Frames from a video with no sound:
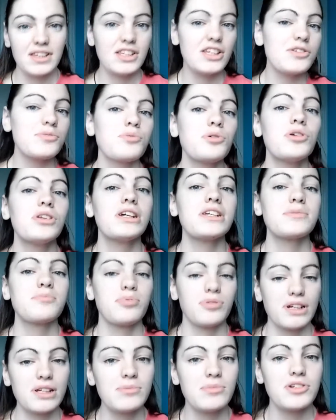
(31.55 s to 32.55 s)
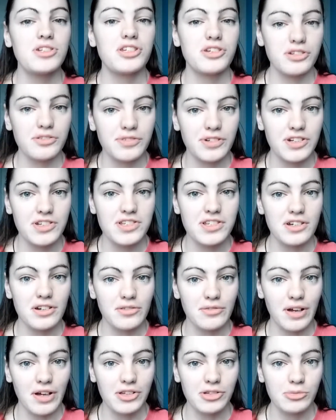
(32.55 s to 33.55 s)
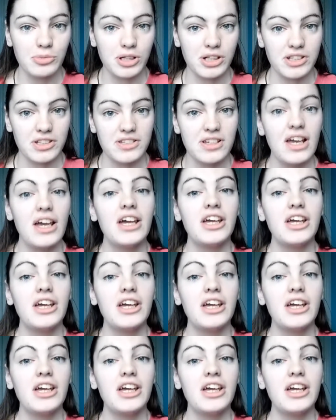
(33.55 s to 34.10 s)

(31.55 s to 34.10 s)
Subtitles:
This rule is pretty much universal around the world.